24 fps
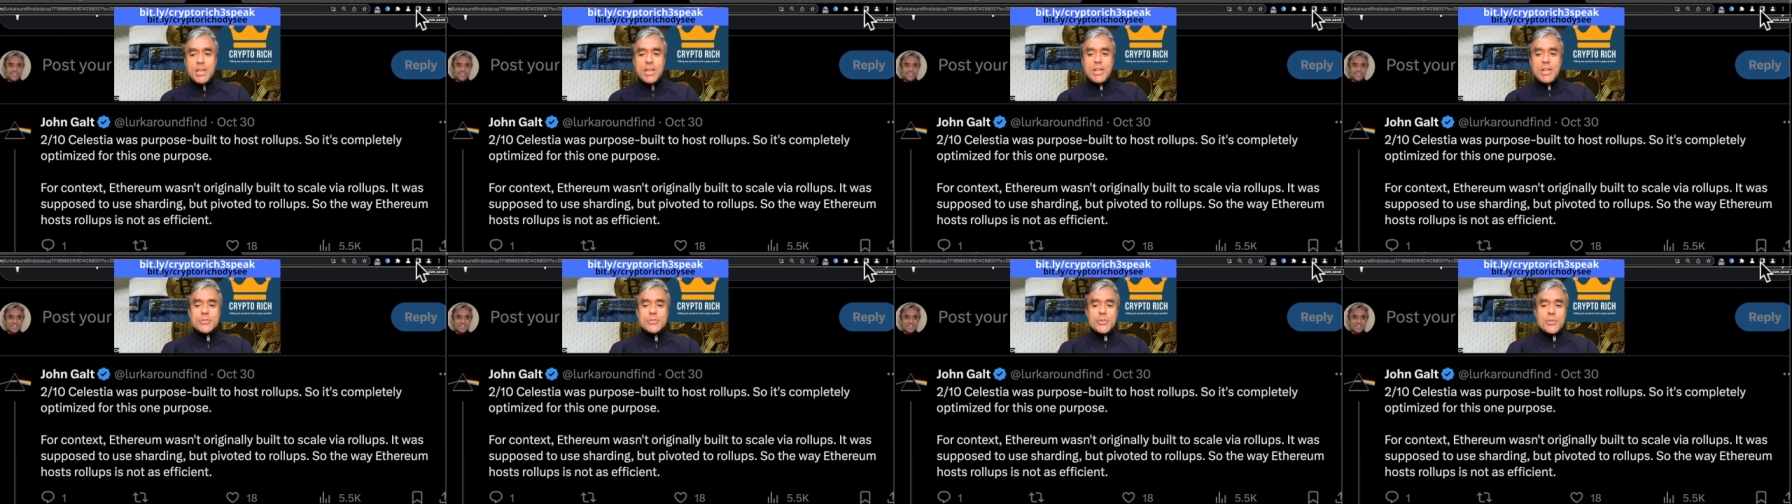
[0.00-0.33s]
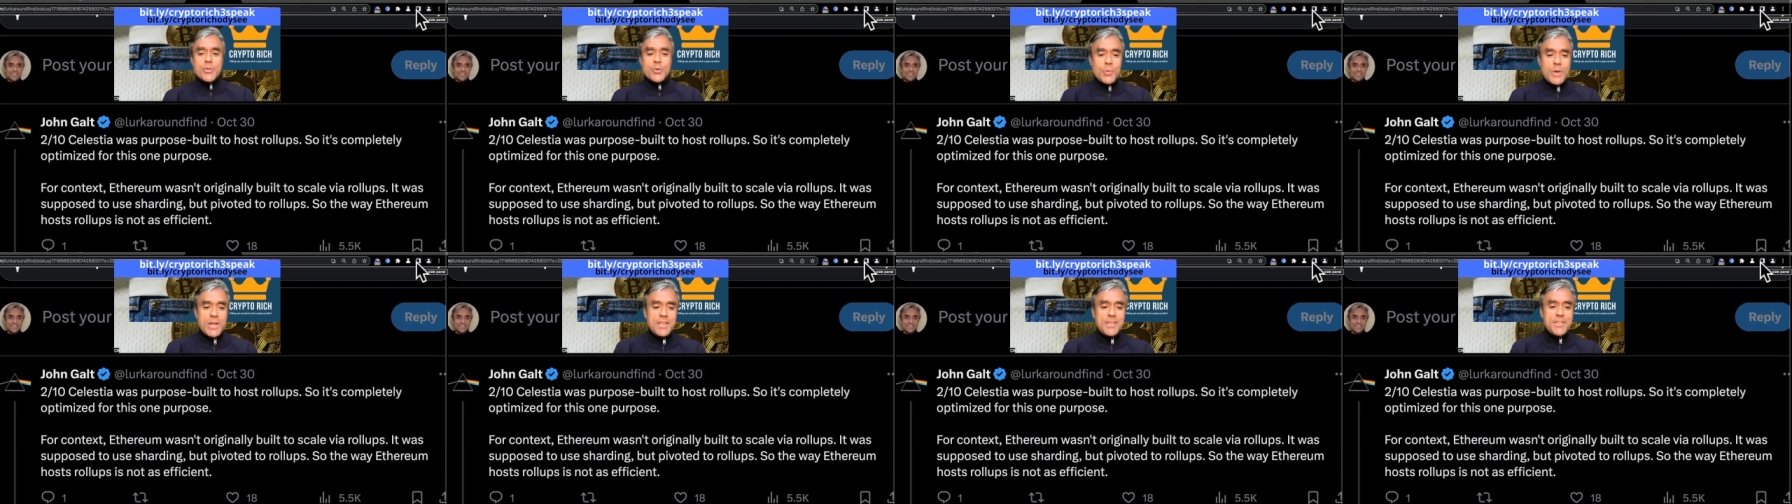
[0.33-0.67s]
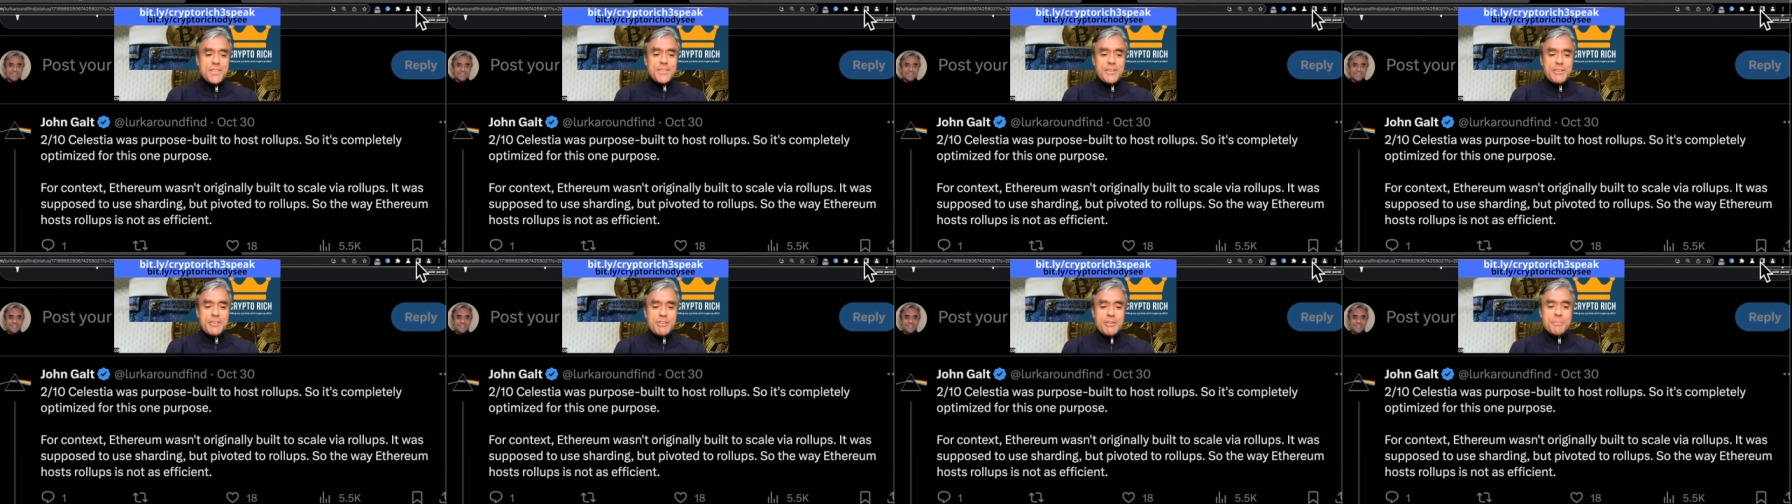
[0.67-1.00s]
So the way
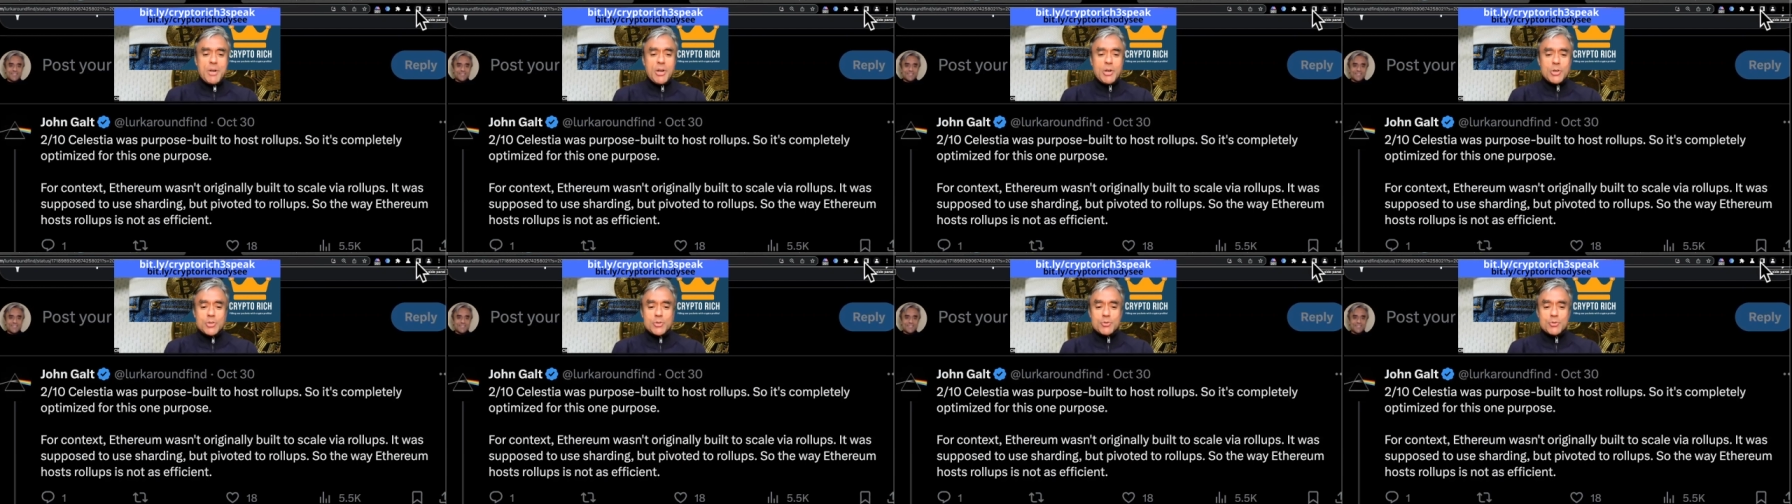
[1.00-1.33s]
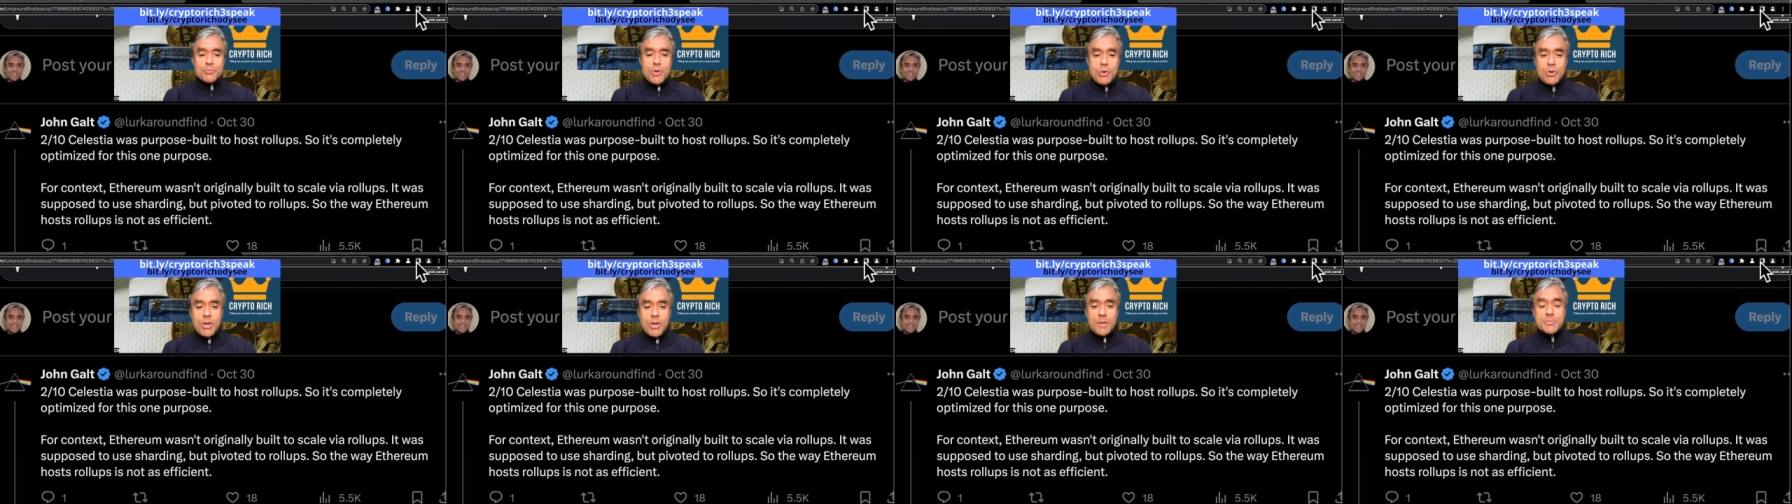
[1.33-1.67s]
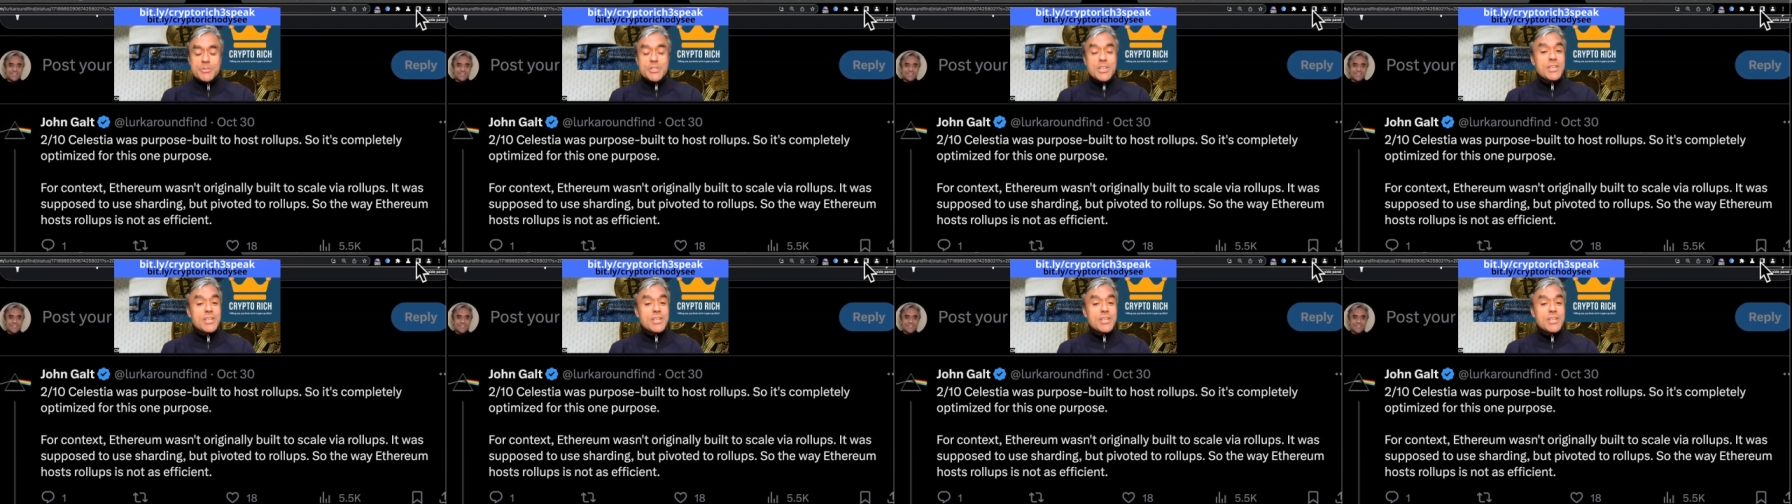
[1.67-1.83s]
Ethereum hosts rollups